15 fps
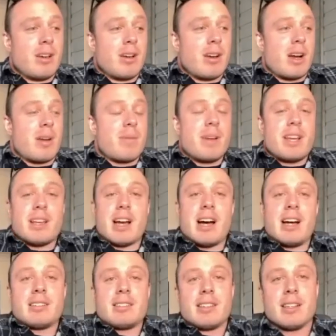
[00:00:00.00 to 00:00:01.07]
I mean,
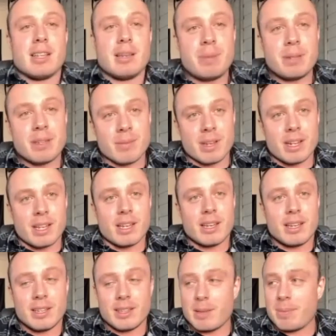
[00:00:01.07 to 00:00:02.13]
ask the Olympic Committee.
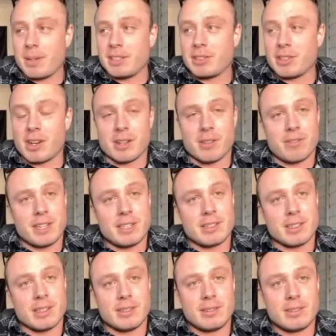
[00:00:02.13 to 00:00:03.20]
They've been trying to fix
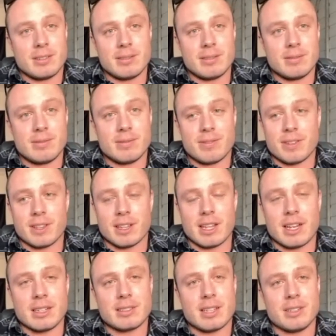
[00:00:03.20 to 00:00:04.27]
it for the
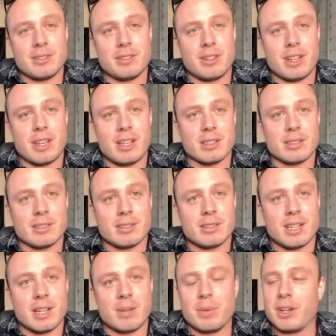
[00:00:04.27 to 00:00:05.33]
last 100 years.
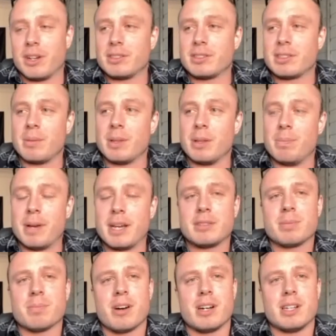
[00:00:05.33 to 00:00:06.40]
And we've got some of the
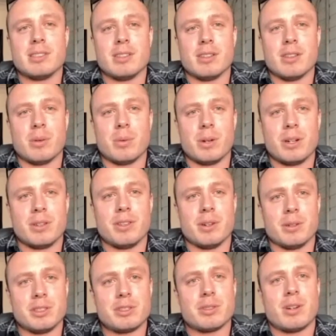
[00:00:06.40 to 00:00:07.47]
best minds in the world that
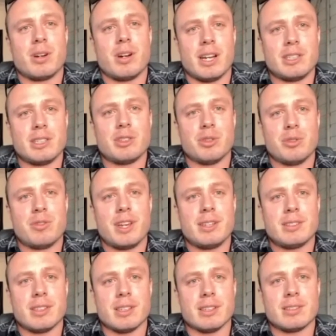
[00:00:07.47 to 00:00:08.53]
are trying to
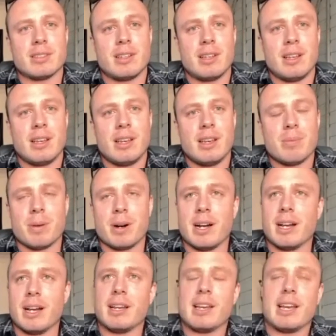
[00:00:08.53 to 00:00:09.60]
fix this
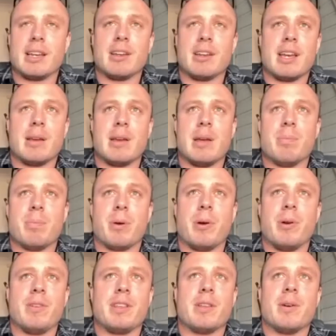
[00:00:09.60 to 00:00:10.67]
by
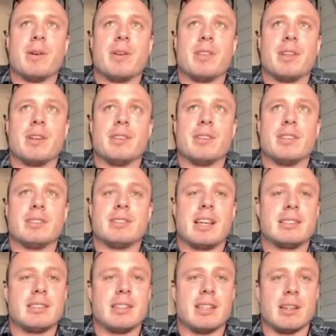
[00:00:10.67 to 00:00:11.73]
improving the
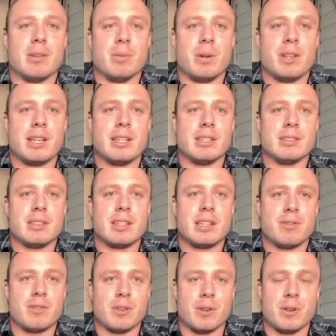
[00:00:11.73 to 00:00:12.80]
testing and what they can
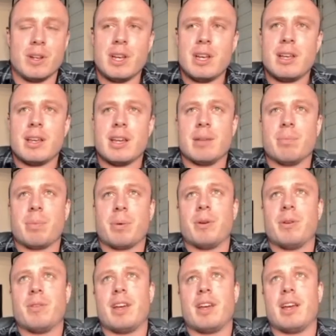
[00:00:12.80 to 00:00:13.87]
test for,
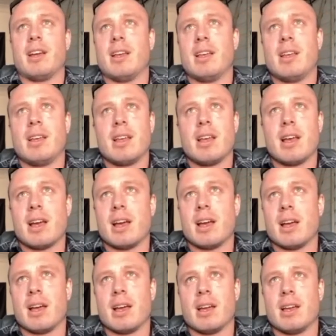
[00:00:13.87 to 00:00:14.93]
improving,
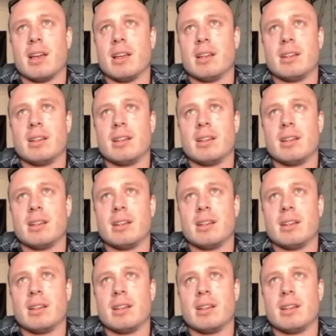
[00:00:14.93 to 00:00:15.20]
so